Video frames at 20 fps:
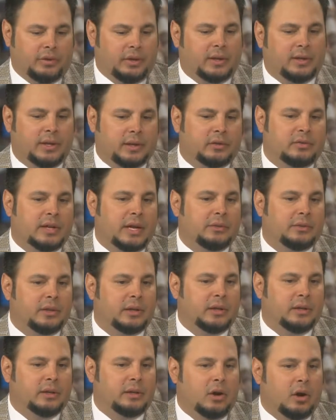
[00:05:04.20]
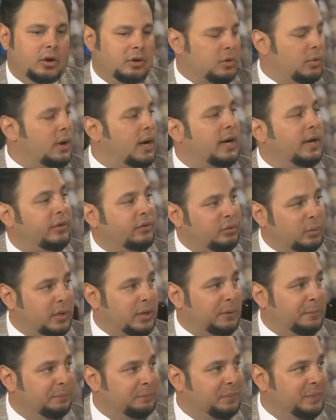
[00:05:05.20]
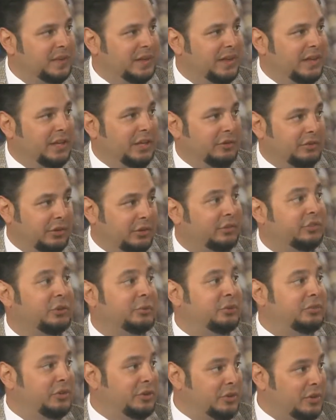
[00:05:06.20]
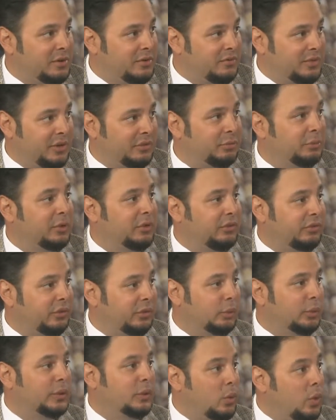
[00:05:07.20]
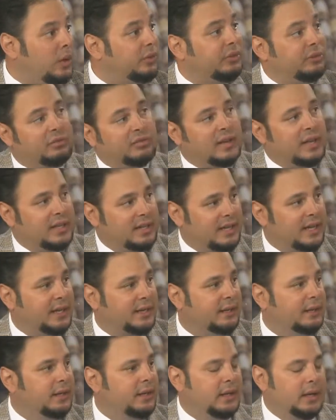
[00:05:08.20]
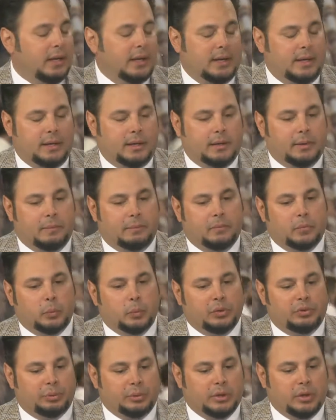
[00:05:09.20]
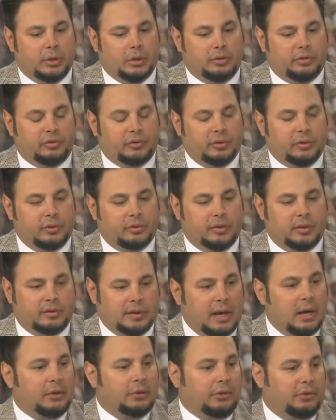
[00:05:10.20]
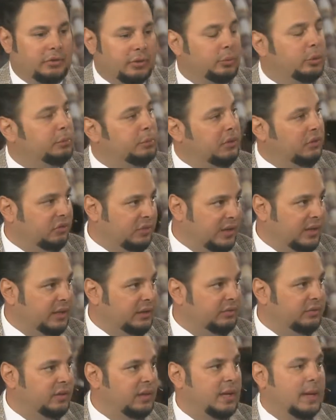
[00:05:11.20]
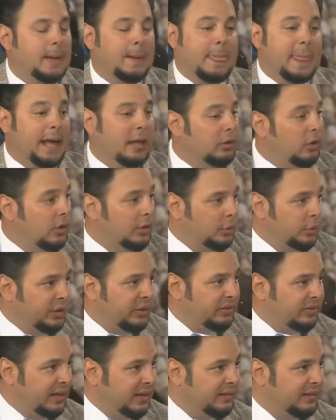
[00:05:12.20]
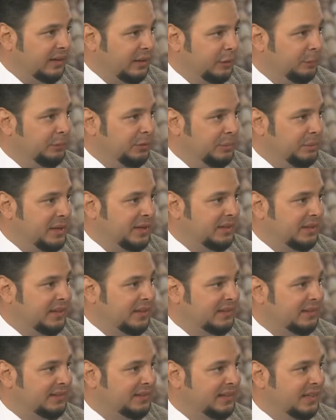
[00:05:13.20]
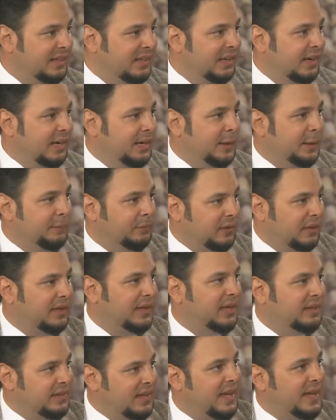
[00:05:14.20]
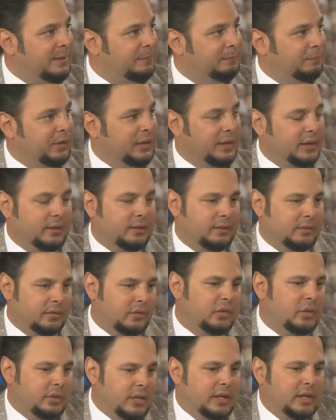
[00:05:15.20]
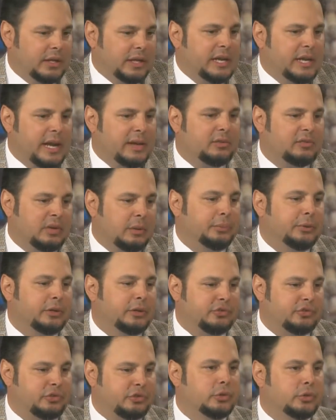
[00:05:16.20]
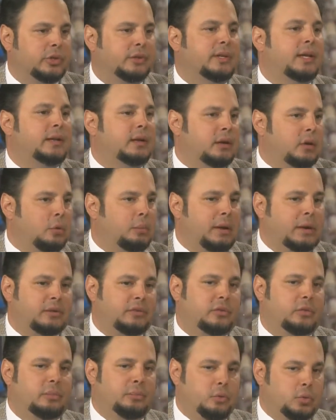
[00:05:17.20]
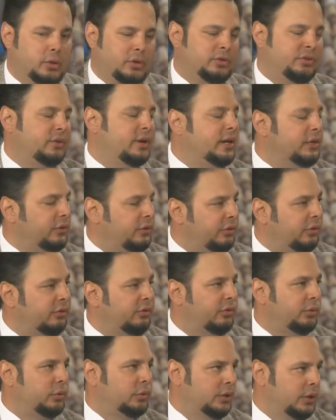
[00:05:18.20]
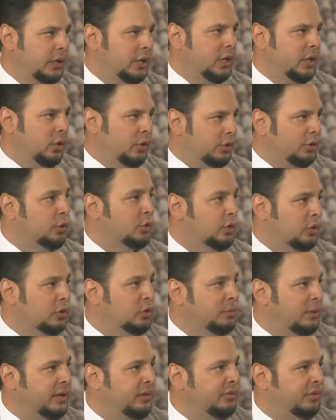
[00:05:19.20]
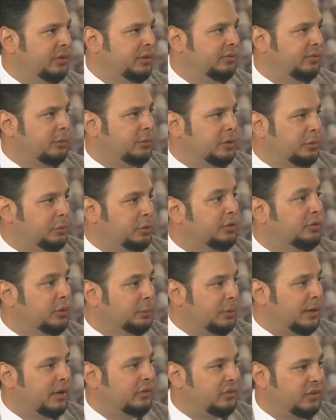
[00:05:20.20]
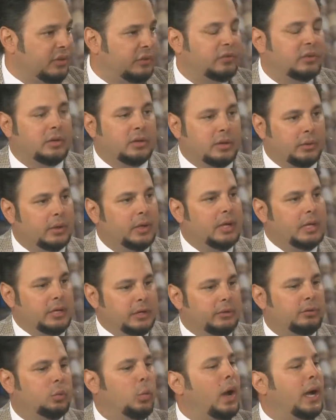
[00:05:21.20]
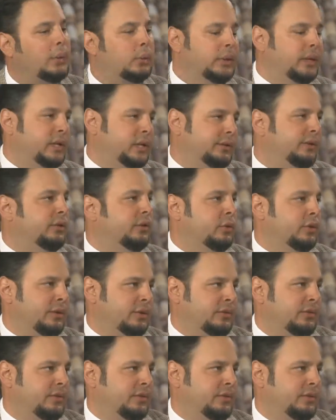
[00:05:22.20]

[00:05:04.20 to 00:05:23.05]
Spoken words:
it kicks out the ROI as well. Here's the return on investment, so we quantify that with regards to dollars that would be saved, how long will it take to implement this, to get that, and so they have something true that they could go back to a board of directors or whomever from an approval process and go, here's why we need to do this.